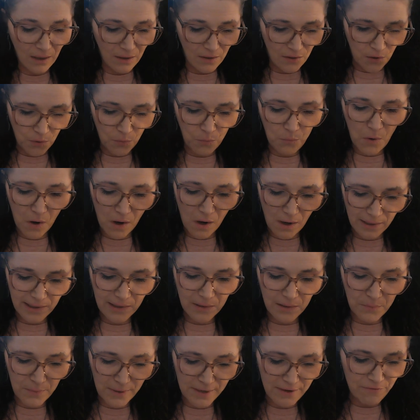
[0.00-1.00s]
You're walking
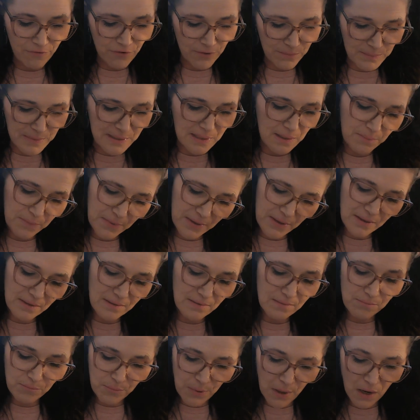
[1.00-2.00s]
away from
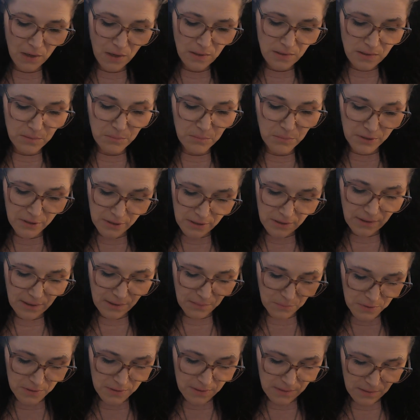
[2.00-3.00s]
something possibly that
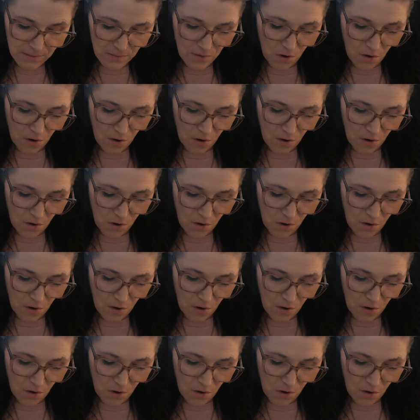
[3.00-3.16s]
was